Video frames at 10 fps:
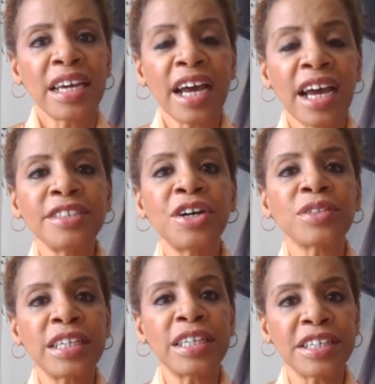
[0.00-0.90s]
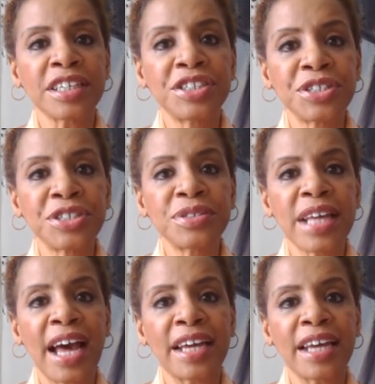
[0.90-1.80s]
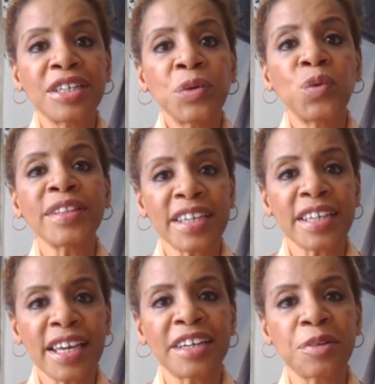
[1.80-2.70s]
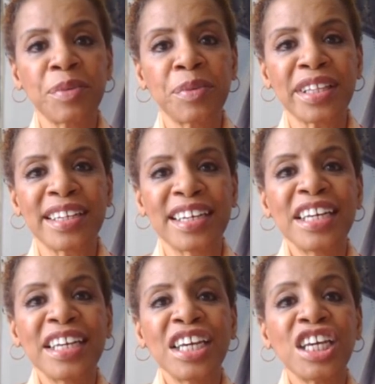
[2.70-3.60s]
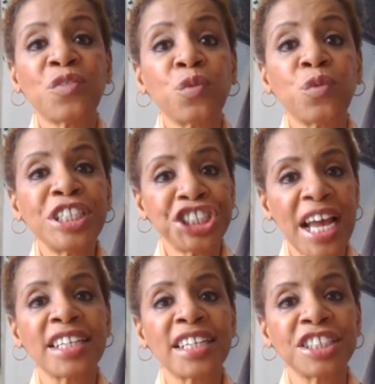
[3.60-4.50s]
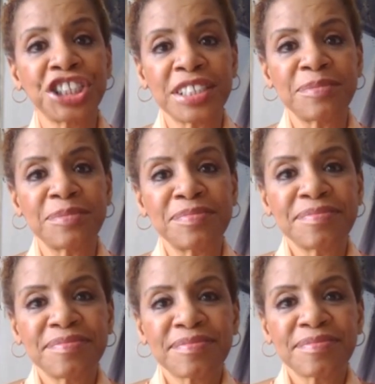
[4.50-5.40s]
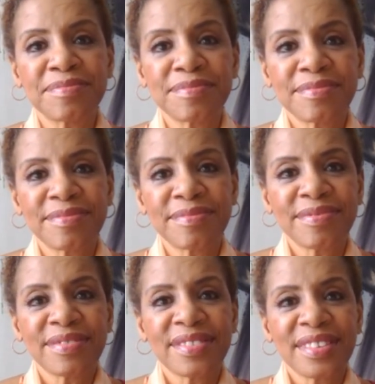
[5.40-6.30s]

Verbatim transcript: And I know that he can do that with accountability if we challenge him. And what